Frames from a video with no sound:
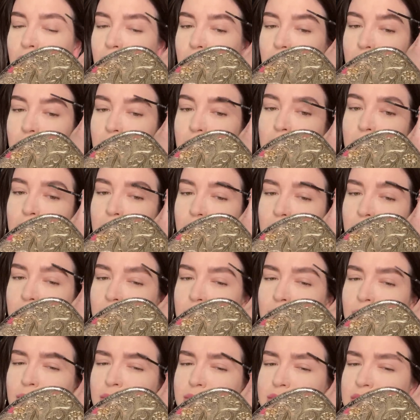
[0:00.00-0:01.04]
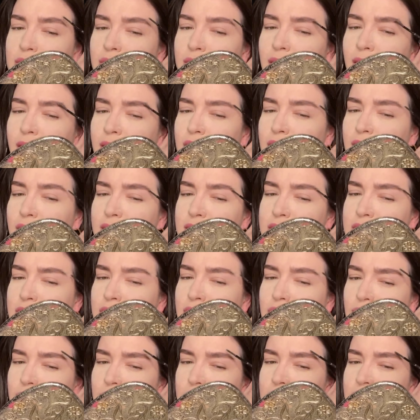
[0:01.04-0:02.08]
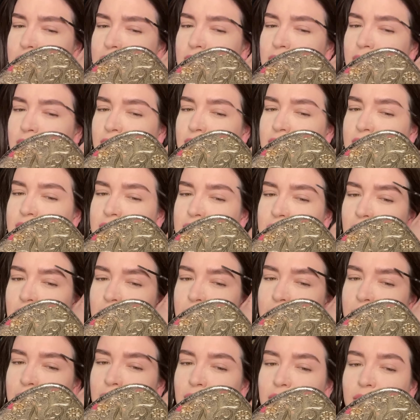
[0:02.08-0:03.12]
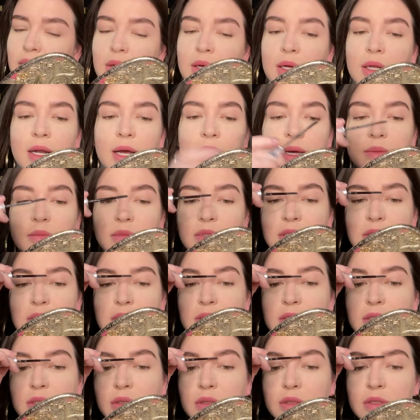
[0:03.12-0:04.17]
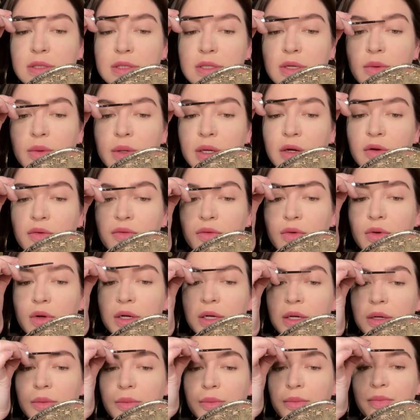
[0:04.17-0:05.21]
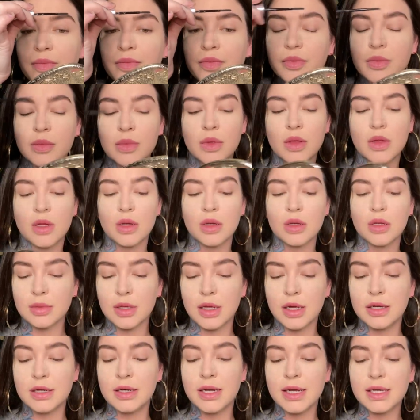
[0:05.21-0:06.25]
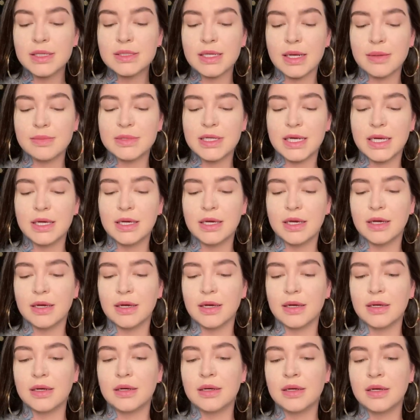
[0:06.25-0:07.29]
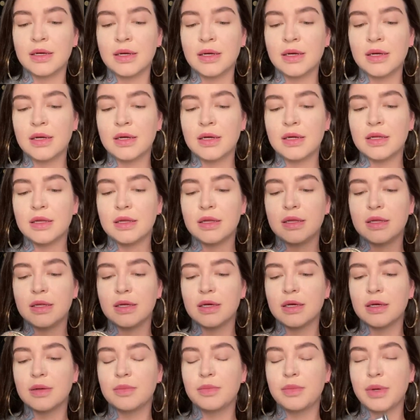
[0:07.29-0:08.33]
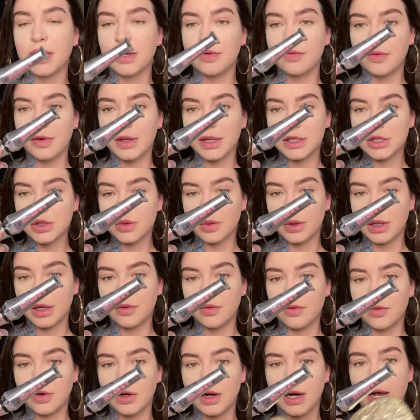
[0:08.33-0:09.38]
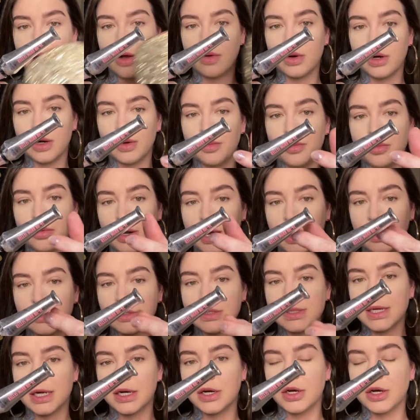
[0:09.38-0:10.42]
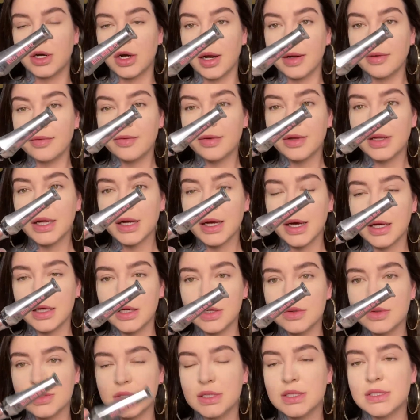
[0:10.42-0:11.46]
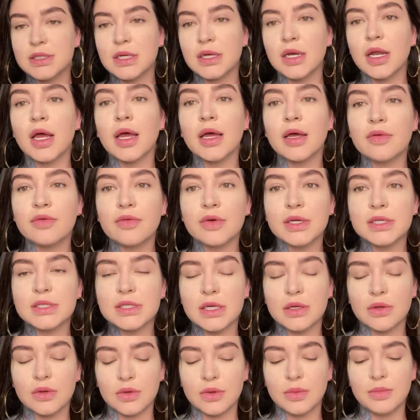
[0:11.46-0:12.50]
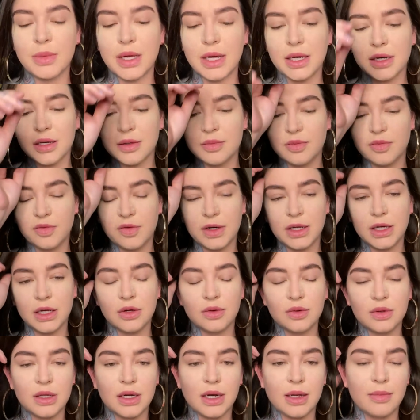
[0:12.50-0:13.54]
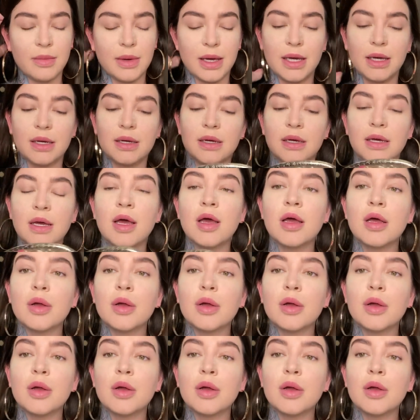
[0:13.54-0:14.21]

Um, so yeah, lots of new music that just came out and I'm just so here for it. Next, I'm taking the Benefit 24 Hour Brow Setter. I feel like I use this in every single makeup video that I make.